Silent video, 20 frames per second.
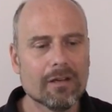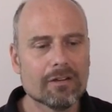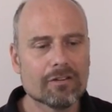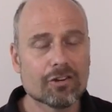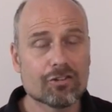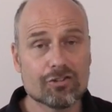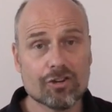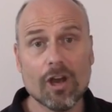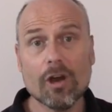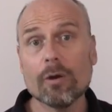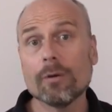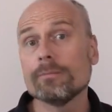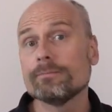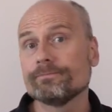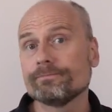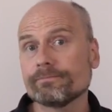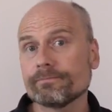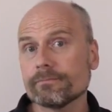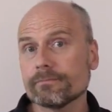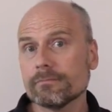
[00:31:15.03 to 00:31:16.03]
to show
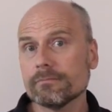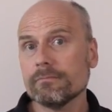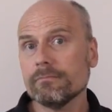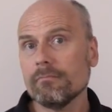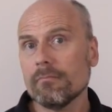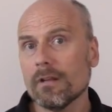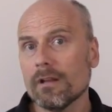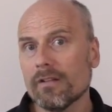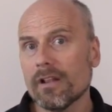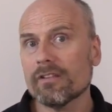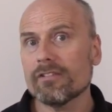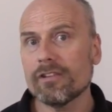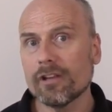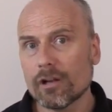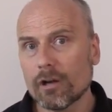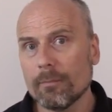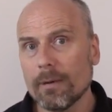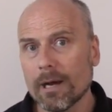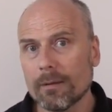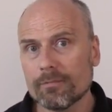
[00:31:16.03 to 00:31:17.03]
that
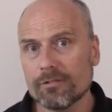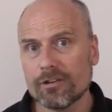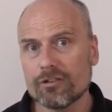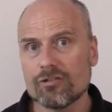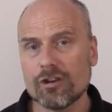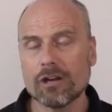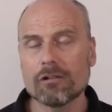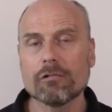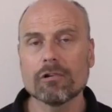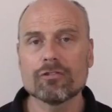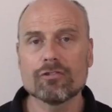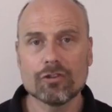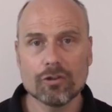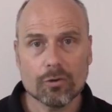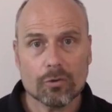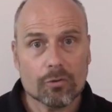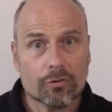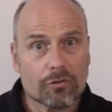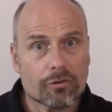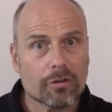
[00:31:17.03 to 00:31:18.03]
single moms in general
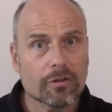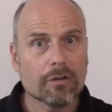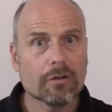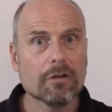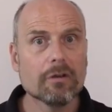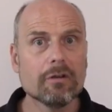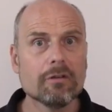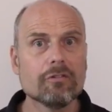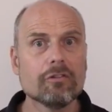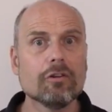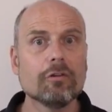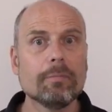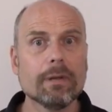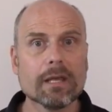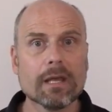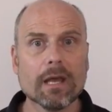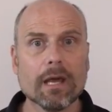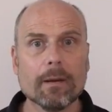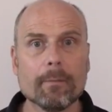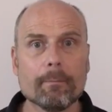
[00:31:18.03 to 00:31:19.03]
choose to
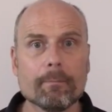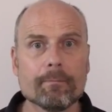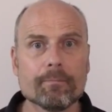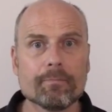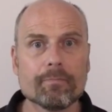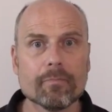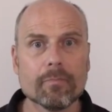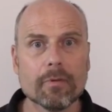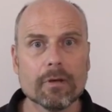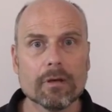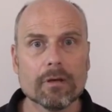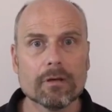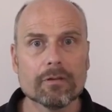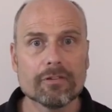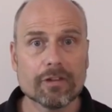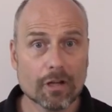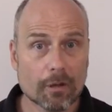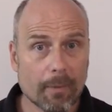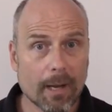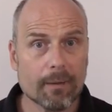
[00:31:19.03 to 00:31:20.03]
become
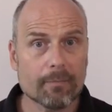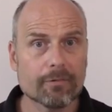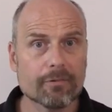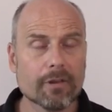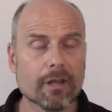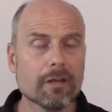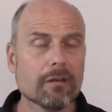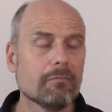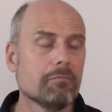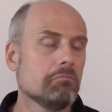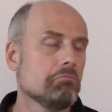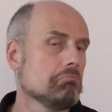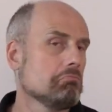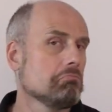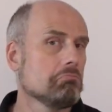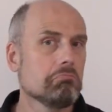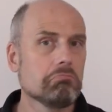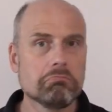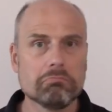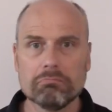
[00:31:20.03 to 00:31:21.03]
single moms. They
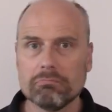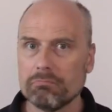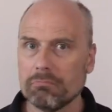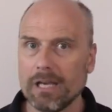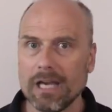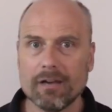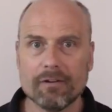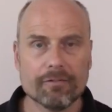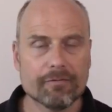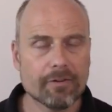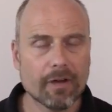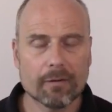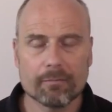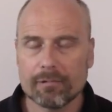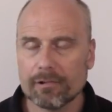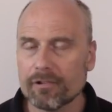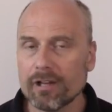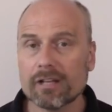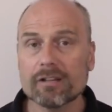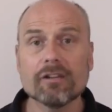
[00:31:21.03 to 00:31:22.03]
have
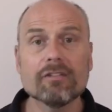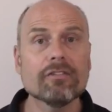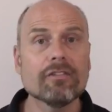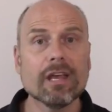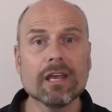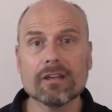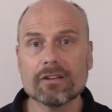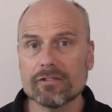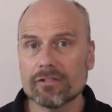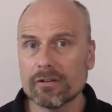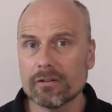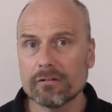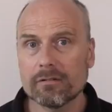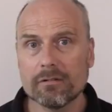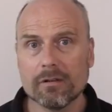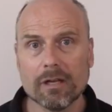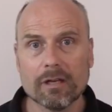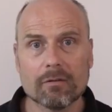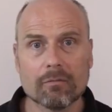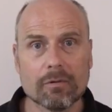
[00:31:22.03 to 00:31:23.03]
unprotected sex,
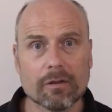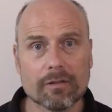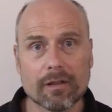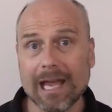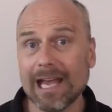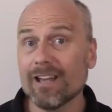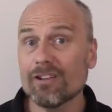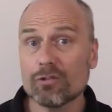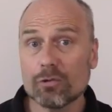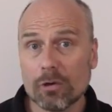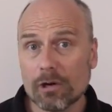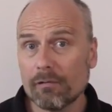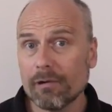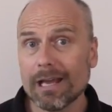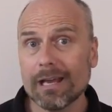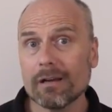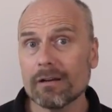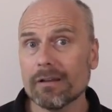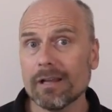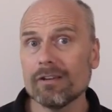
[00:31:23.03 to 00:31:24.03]
and with guys who are
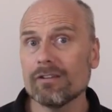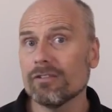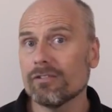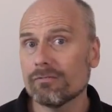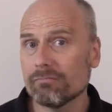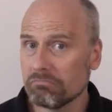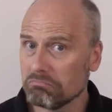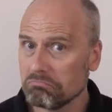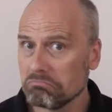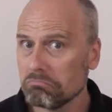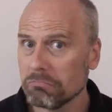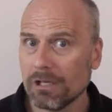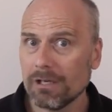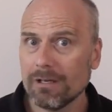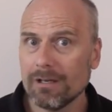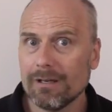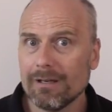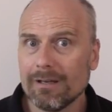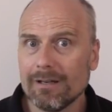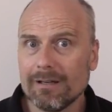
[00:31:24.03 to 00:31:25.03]
around,
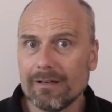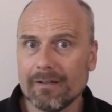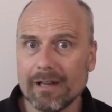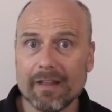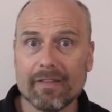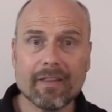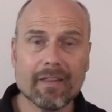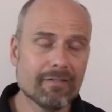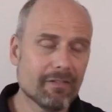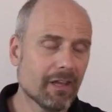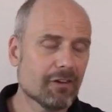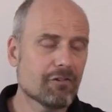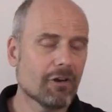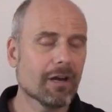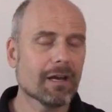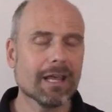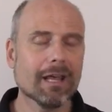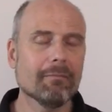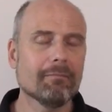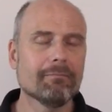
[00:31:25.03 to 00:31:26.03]
then they try
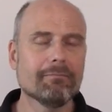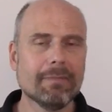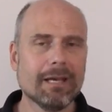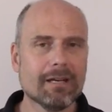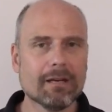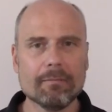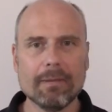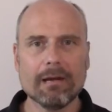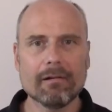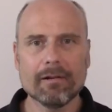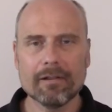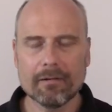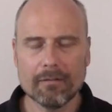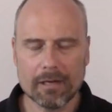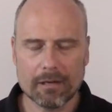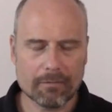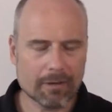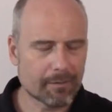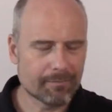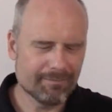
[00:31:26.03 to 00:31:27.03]
to get men to marry them.
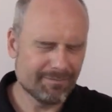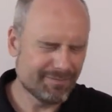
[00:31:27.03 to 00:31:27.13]
Anyway,